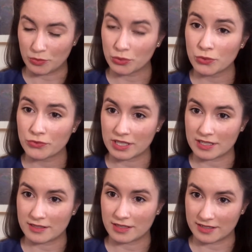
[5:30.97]
proven
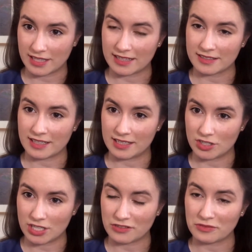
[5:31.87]
its success and
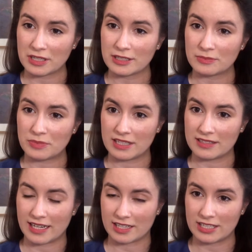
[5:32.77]
achievement, but
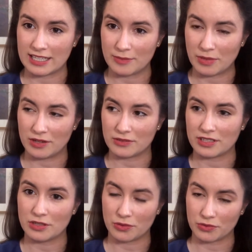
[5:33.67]
it's actually
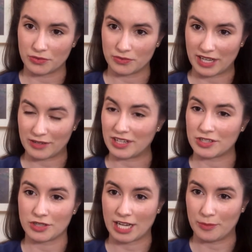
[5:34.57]
about, like
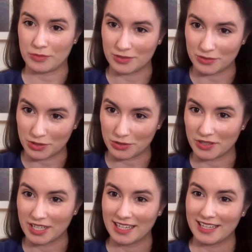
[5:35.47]
venture capital, your